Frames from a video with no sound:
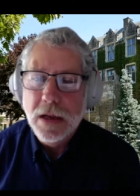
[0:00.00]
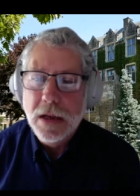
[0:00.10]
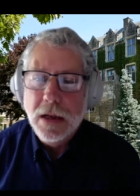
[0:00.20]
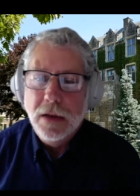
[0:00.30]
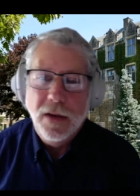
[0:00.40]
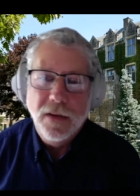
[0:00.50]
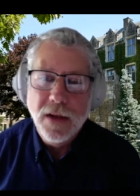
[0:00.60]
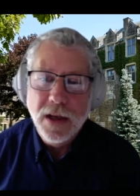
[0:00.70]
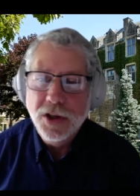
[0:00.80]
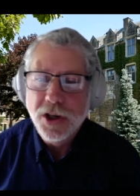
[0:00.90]

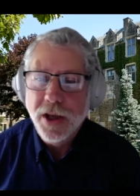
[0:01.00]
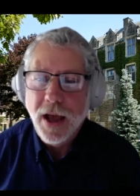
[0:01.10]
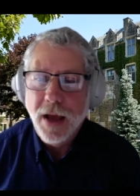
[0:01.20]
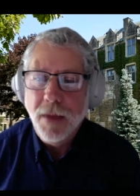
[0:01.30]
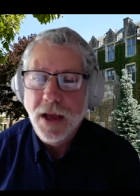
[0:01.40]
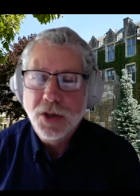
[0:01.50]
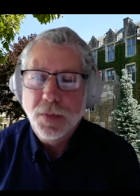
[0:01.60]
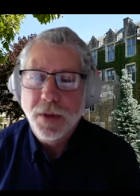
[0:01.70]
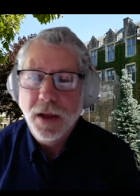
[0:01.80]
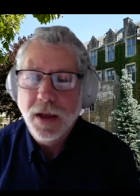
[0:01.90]
Disney, GM,
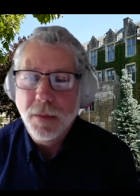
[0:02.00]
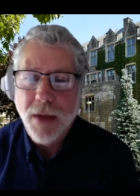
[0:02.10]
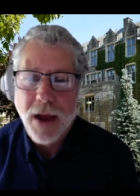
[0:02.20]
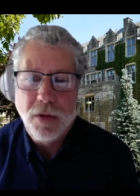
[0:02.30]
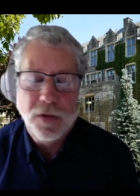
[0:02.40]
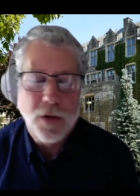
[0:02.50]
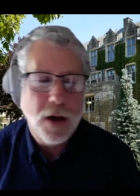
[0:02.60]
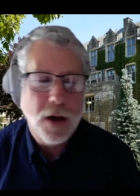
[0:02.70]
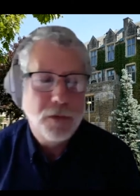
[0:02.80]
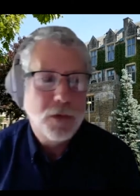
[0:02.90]
HP,
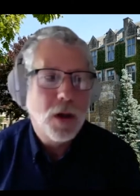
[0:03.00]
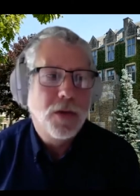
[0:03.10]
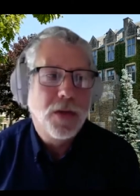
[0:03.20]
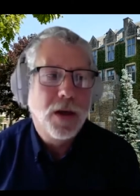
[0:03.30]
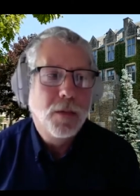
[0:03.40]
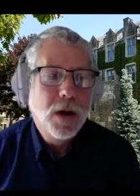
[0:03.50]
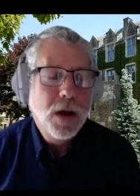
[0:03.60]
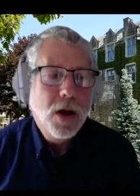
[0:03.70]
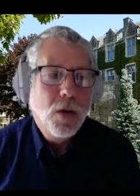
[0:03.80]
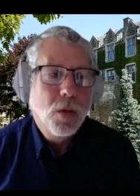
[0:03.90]
Microsoft, all of them
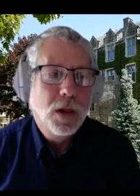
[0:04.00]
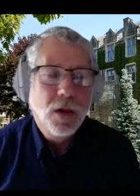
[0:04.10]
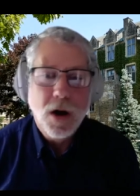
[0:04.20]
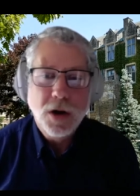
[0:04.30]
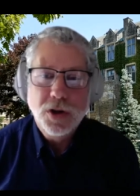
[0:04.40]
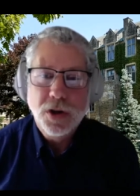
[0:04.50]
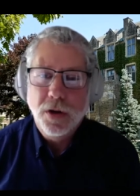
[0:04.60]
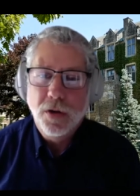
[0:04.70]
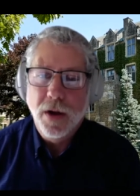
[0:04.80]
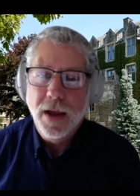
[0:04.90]
were launched
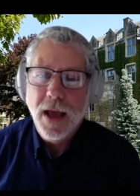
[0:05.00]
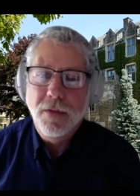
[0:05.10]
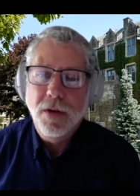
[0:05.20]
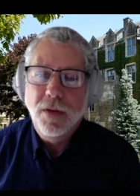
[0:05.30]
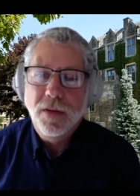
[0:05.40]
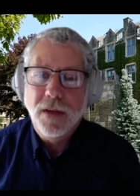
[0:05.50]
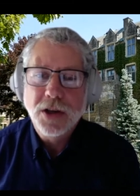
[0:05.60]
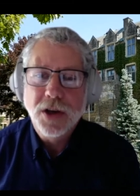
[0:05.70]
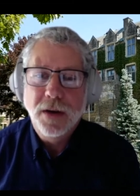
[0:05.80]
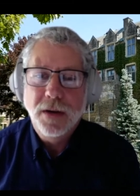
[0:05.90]
during heavy
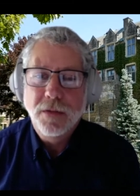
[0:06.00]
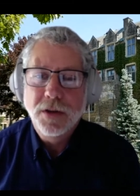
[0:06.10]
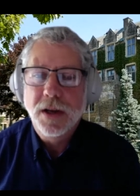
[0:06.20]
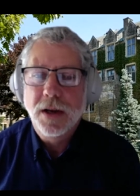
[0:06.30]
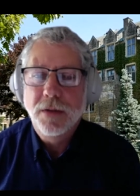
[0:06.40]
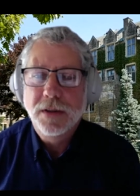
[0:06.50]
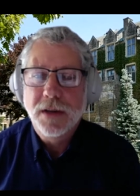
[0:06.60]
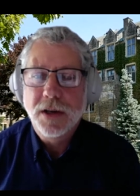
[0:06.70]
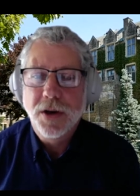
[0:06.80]
recession recessionary